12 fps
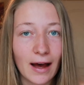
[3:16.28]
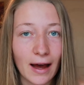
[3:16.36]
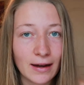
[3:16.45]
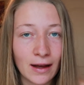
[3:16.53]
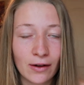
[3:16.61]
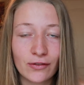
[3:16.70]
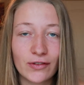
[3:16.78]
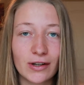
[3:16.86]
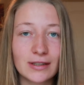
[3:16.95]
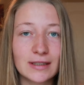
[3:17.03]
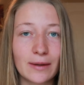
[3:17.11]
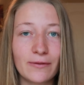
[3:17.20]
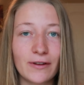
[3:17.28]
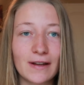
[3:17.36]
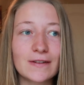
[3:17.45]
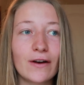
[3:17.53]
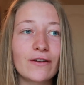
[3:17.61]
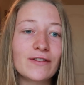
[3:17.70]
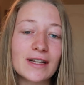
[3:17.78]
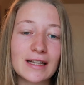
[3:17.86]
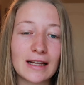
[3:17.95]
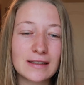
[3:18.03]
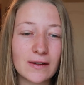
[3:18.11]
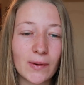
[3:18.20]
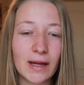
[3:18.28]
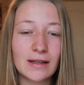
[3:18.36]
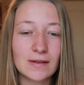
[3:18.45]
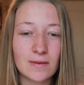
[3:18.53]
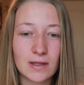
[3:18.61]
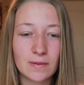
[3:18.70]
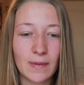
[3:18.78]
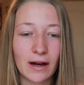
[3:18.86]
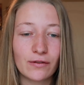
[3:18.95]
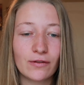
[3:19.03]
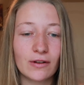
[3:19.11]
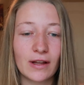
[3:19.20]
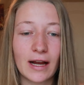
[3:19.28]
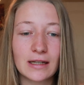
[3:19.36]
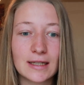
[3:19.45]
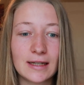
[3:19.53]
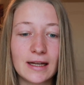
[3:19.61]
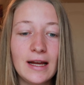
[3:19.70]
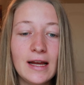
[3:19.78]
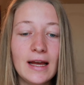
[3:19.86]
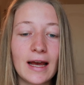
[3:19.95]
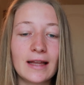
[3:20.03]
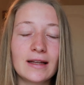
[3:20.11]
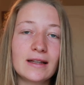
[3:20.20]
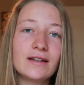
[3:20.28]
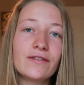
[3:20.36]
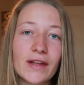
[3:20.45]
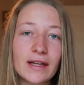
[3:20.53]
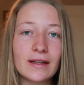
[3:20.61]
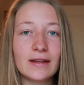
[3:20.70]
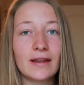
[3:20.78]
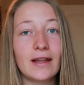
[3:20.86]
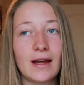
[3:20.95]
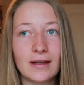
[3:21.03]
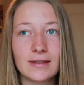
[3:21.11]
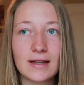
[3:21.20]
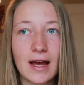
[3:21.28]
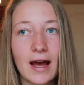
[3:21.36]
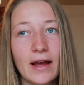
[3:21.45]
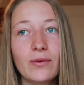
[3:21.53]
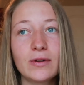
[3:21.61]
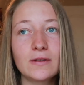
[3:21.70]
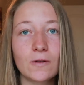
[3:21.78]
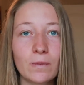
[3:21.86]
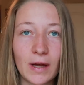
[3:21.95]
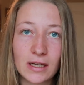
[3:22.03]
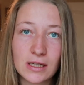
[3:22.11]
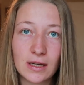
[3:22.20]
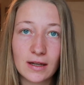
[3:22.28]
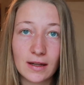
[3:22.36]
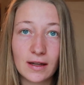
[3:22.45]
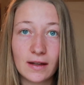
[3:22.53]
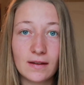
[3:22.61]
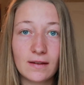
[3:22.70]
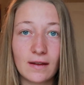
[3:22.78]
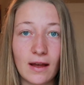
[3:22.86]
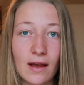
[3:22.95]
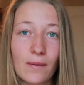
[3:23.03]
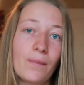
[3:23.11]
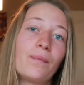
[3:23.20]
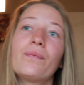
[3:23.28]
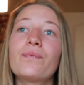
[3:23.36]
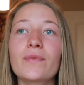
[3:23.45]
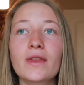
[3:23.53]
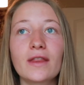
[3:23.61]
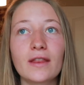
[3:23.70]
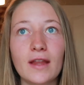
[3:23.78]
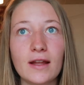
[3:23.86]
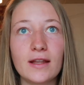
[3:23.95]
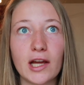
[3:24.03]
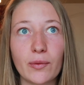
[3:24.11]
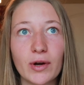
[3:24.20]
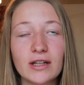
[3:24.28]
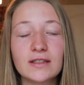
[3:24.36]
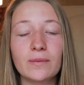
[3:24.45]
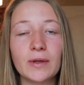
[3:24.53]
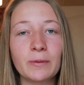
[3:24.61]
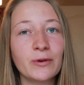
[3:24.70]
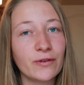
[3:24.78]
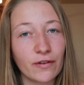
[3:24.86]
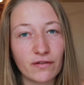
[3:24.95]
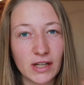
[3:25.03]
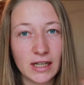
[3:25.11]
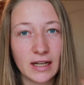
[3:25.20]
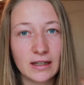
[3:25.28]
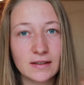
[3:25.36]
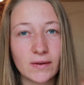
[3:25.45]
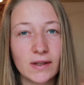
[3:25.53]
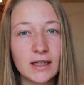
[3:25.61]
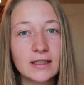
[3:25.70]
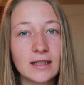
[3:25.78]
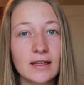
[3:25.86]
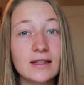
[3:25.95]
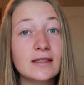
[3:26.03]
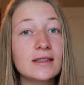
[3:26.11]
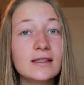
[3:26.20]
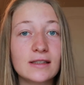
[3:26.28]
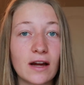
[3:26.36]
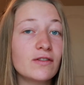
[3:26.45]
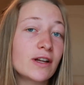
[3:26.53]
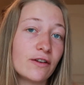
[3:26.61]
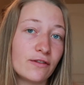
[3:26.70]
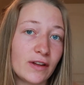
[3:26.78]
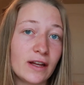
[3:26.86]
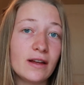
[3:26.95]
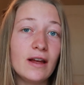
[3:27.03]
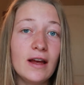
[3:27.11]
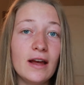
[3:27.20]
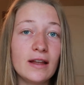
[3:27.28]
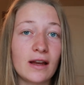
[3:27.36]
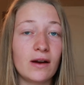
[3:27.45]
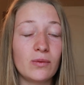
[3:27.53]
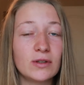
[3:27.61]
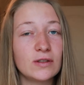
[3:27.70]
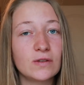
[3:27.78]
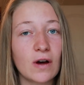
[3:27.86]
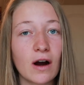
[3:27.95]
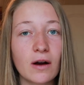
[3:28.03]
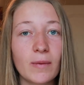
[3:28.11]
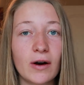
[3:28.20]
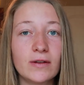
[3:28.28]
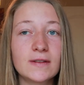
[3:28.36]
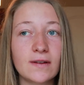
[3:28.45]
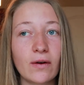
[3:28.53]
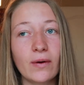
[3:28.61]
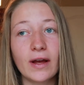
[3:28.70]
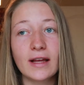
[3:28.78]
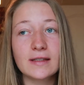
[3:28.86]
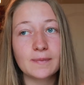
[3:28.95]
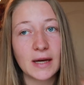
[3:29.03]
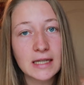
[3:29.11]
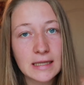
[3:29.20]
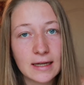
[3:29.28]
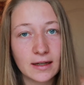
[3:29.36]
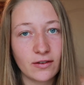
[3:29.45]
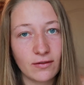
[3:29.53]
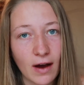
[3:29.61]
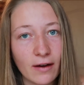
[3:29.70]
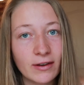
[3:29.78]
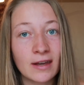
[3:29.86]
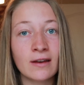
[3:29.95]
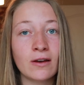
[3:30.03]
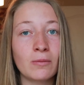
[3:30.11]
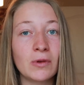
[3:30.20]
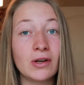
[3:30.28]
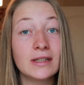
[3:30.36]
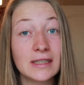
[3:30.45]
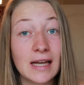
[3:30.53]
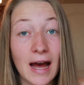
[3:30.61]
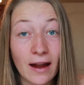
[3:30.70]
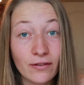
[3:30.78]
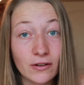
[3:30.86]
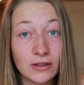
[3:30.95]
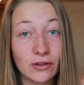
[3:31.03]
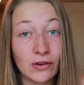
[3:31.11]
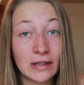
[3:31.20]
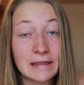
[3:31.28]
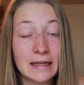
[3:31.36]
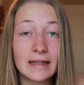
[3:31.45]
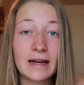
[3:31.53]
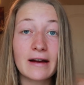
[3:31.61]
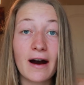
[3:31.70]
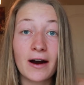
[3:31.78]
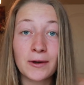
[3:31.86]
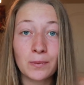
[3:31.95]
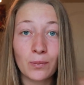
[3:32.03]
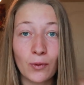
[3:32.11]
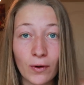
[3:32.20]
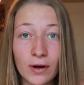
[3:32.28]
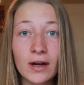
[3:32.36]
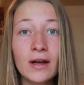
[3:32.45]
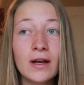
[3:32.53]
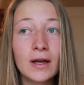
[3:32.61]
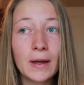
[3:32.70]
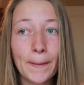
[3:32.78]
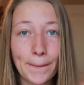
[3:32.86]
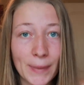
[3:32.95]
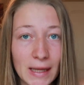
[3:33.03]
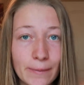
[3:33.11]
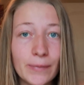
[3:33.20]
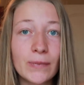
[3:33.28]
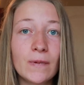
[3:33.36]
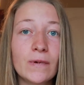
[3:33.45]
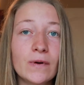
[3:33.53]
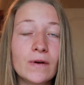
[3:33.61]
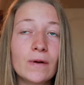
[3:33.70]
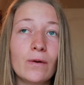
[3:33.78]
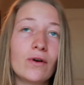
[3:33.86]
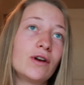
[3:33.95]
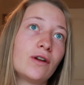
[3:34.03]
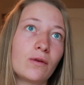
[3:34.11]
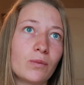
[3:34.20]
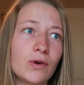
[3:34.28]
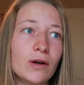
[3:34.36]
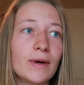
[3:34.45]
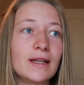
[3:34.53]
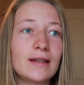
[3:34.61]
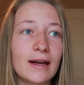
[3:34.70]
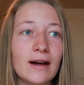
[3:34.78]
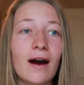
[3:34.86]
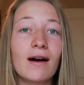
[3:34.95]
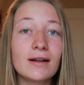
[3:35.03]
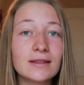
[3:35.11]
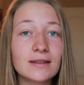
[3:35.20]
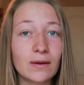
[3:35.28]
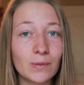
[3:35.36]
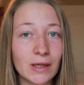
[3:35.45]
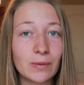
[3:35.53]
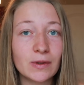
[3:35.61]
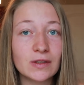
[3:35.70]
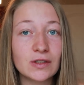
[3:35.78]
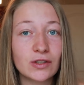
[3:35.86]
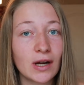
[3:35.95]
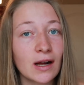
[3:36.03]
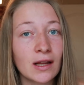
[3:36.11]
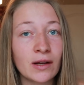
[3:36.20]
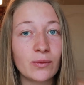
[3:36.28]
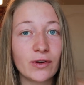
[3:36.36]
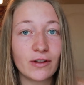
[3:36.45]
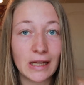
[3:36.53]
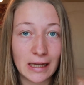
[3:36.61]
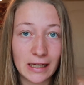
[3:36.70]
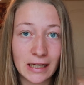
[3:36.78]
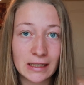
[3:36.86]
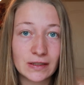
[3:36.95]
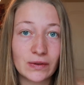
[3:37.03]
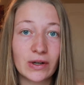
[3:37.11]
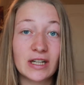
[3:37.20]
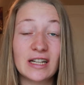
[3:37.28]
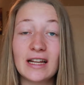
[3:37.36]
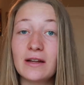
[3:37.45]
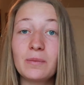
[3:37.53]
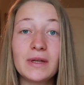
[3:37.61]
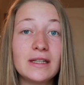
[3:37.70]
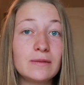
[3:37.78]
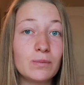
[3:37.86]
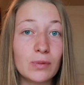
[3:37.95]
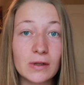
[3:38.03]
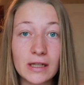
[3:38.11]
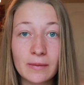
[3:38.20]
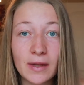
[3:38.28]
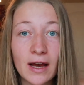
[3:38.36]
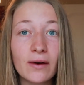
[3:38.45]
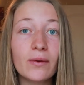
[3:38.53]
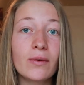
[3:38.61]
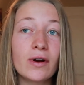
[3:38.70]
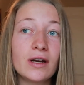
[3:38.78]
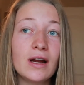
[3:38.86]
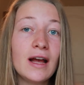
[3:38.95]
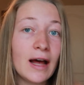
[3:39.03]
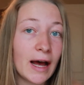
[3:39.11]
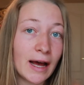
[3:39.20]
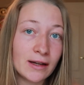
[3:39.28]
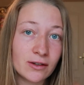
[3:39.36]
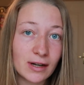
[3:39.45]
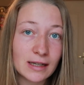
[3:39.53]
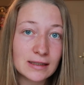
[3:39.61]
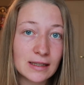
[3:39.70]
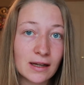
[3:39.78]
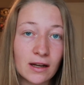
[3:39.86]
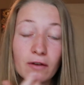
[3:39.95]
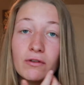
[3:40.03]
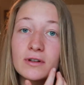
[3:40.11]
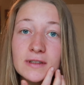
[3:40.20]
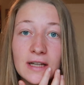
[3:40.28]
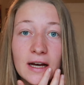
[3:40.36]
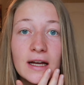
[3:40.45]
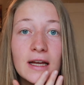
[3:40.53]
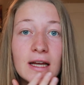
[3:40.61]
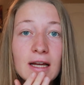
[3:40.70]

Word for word: unhealthy or something so i think that's quite disrespectful actually another thing that i want to mention is um, that there were some people with eating disorders and this is definitely a thing that I want to talk about. So especially in the raw vegan community, unfortunately there are more people or not more but there are some people struggling with an eating disorder let it be bulimia or anorexia nervosa